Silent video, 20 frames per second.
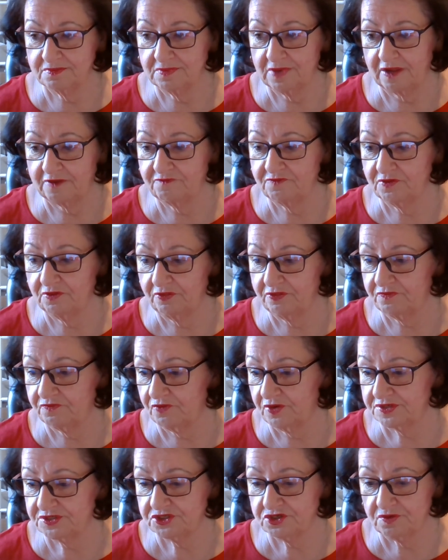I feel the
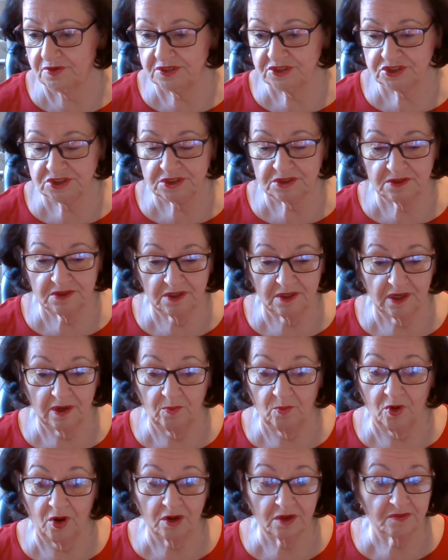frustration.
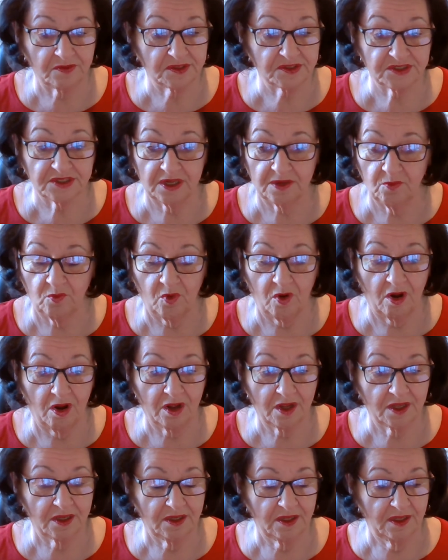I'm walking the same
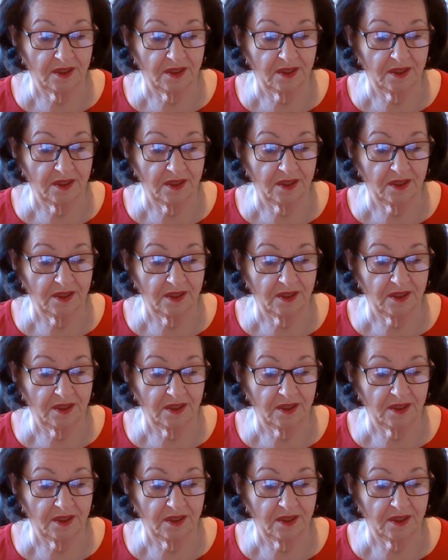walk.